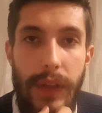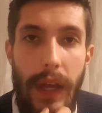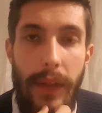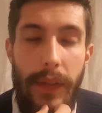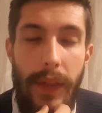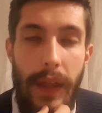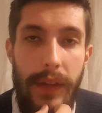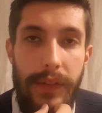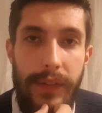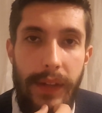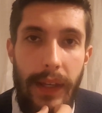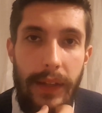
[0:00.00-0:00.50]
that
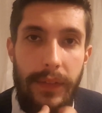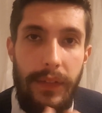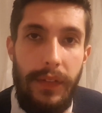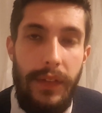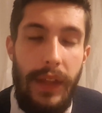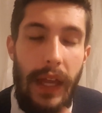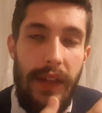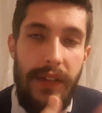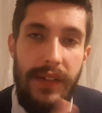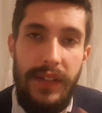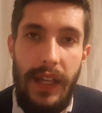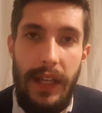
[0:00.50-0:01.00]
they're saying that
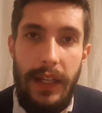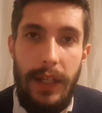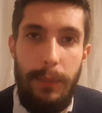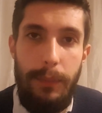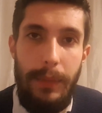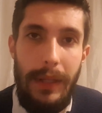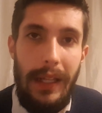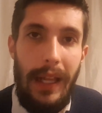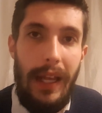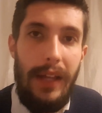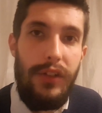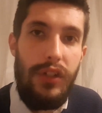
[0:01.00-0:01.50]
that second
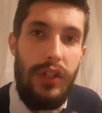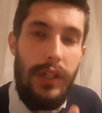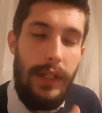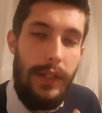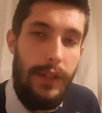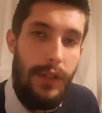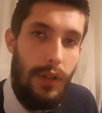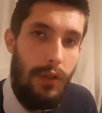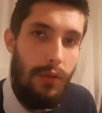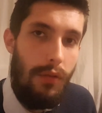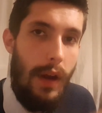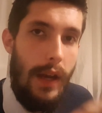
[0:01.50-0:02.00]
mil actually
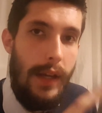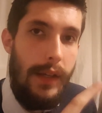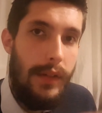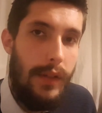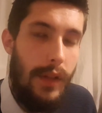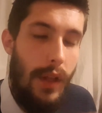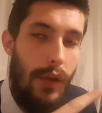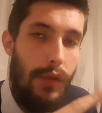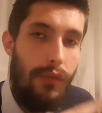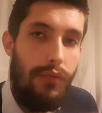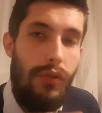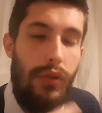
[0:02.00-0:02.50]
degrades
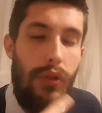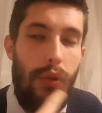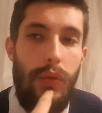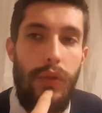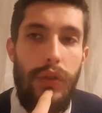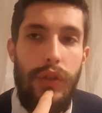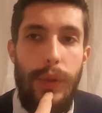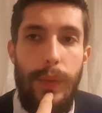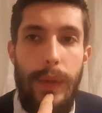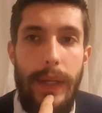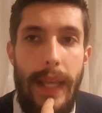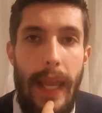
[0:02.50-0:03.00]
those
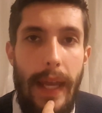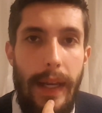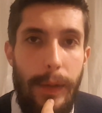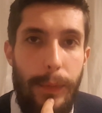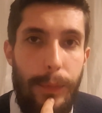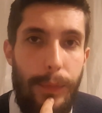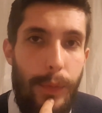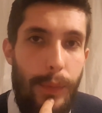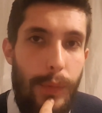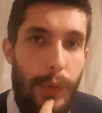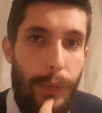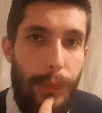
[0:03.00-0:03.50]
results you were
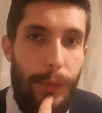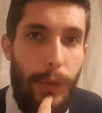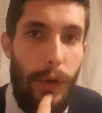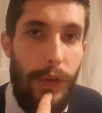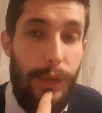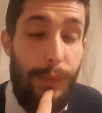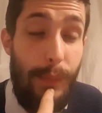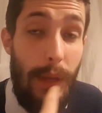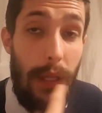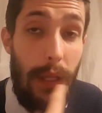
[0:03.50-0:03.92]
getting from your first